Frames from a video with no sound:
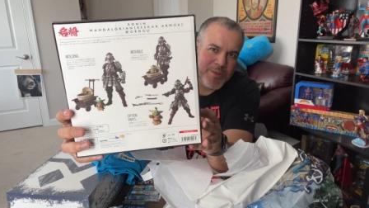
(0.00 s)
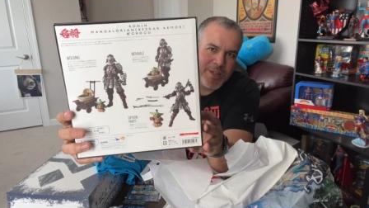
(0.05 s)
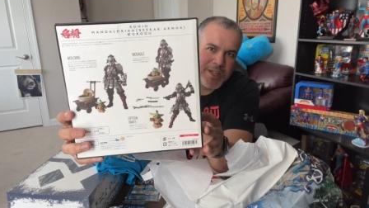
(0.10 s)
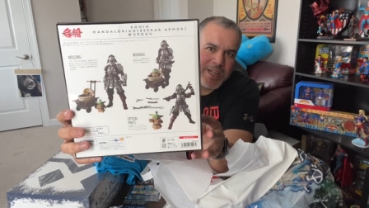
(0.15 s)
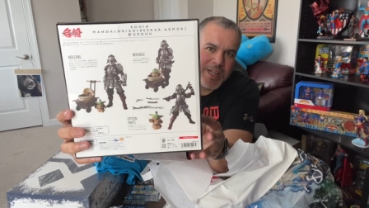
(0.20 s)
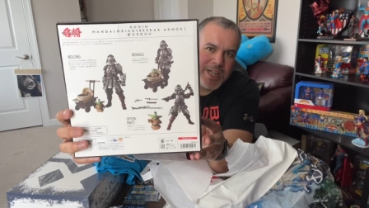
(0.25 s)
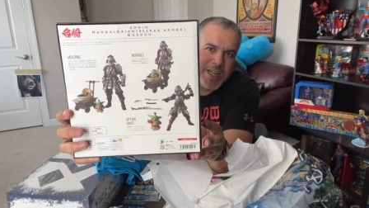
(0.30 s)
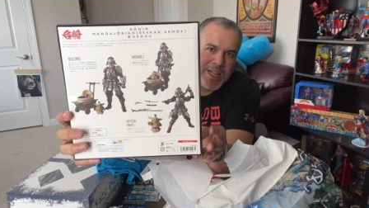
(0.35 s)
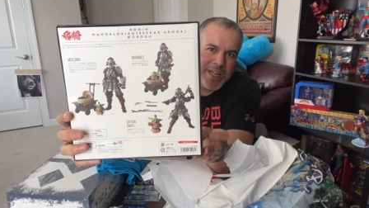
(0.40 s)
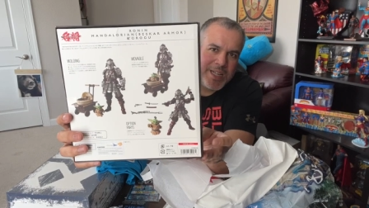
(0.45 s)
one.
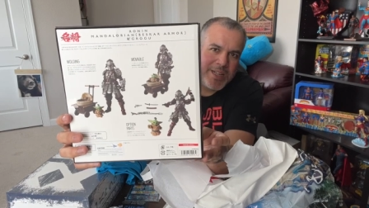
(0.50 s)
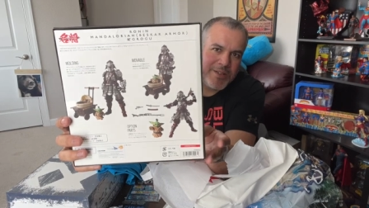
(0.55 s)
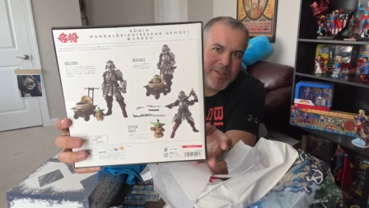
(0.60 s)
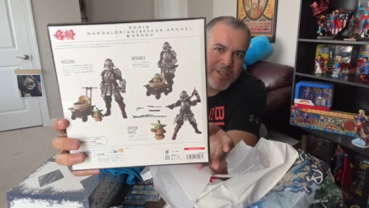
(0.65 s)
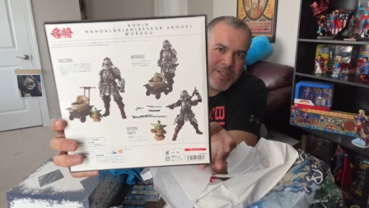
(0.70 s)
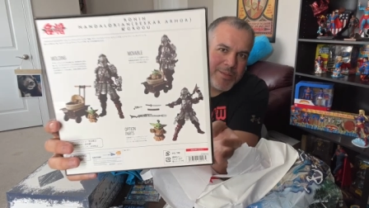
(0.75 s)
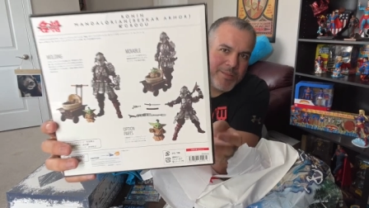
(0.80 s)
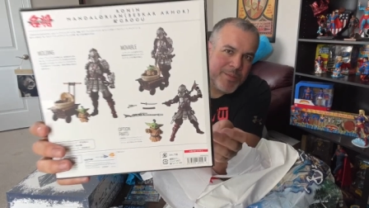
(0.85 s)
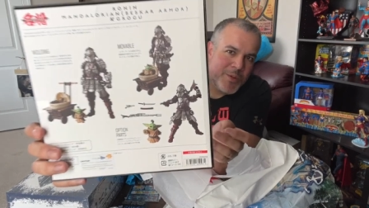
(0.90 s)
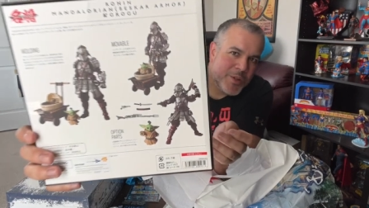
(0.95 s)
Here's
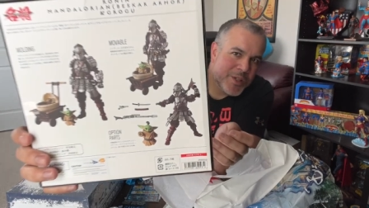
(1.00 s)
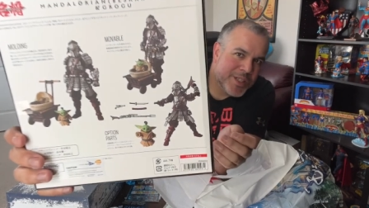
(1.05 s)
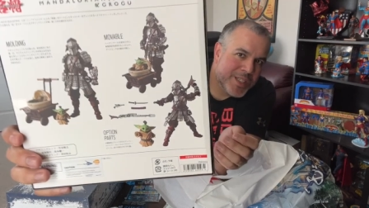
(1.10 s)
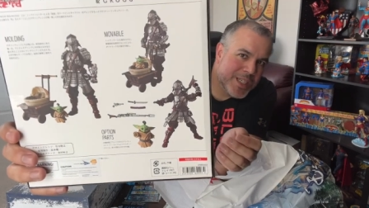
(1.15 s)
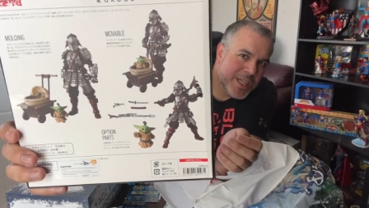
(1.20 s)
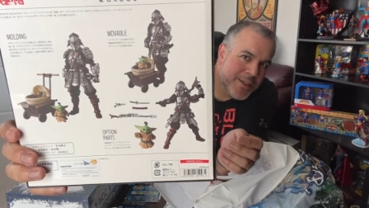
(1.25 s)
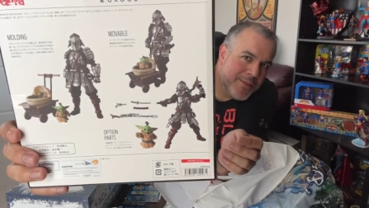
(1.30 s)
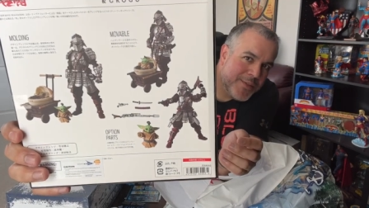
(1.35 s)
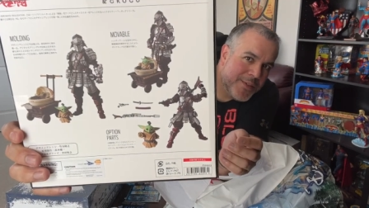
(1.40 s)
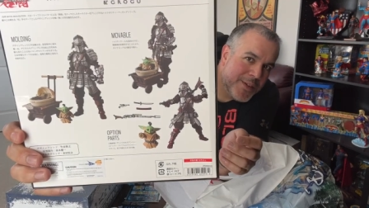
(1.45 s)
some more
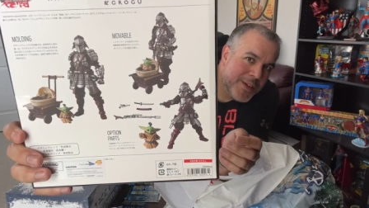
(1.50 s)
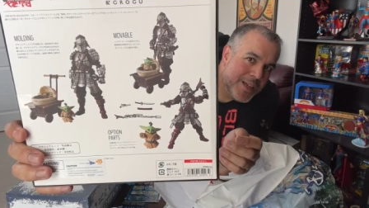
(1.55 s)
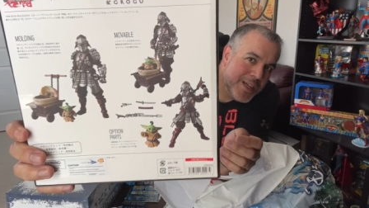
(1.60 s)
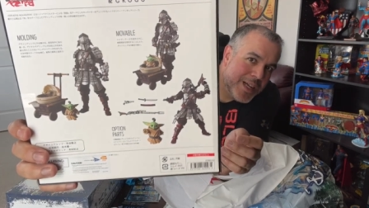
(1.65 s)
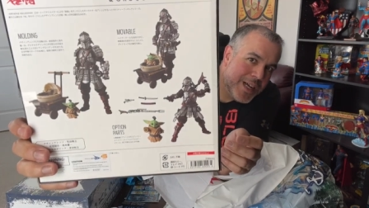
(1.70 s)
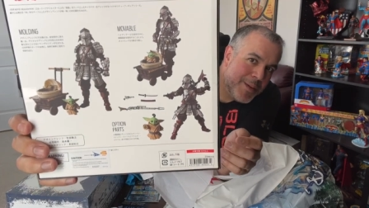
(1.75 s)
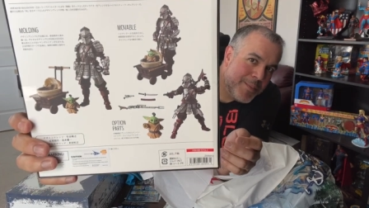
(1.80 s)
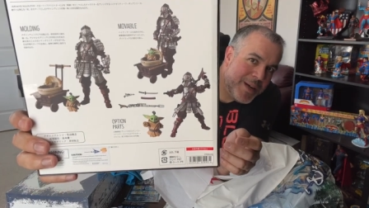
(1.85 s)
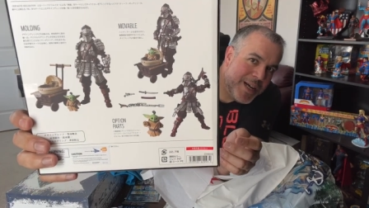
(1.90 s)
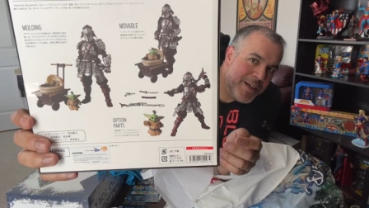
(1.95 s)
stuff
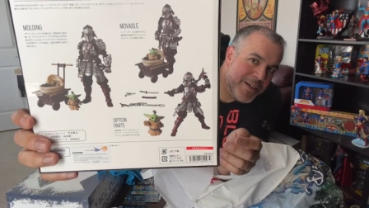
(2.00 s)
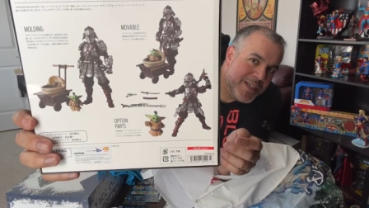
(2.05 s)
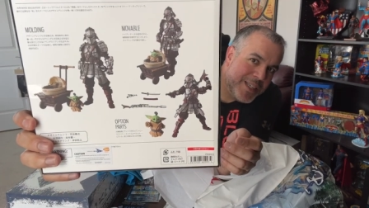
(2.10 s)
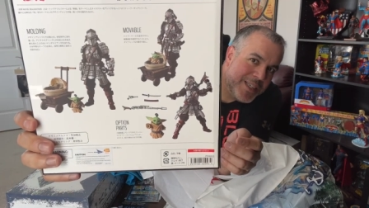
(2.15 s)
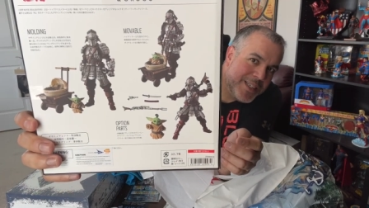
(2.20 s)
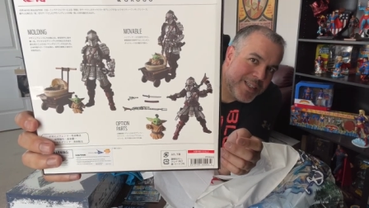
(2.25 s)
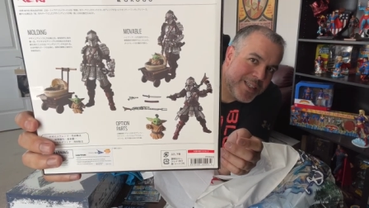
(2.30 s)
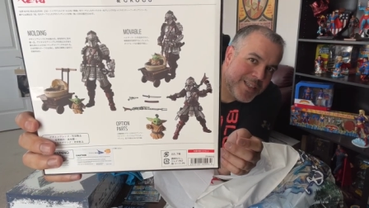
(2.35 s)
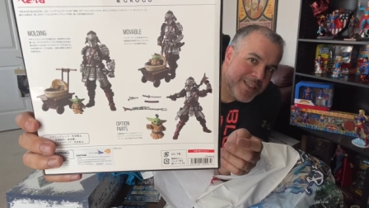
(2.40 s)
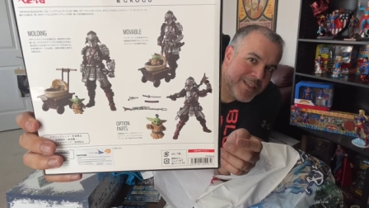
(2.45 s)
about it.